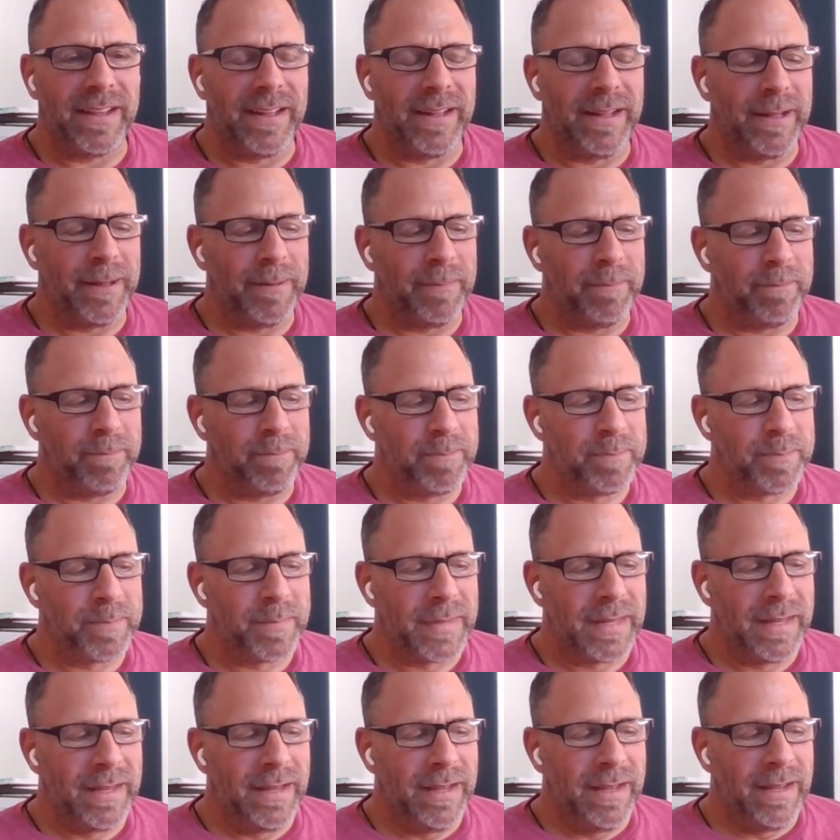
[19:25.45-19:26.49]

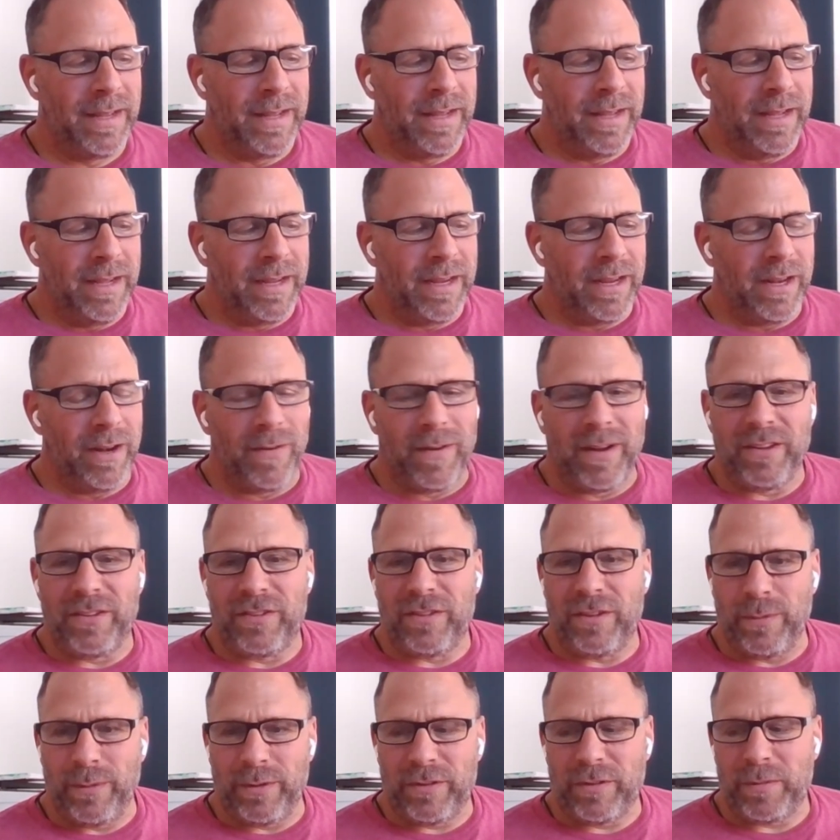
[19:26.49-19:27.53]
As
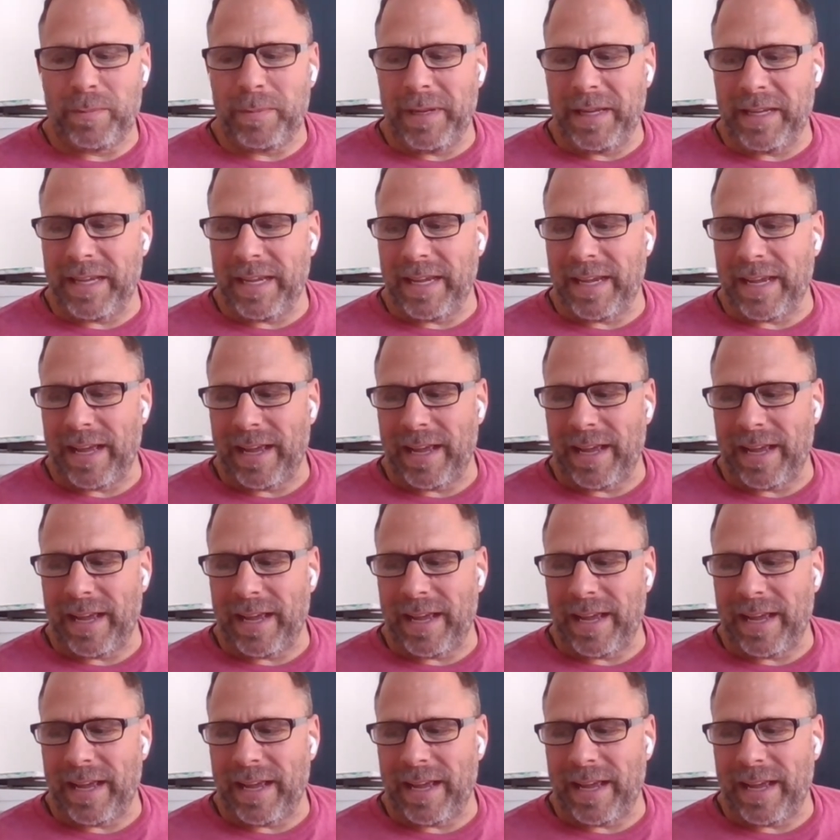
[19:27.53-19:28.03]
she was speaking,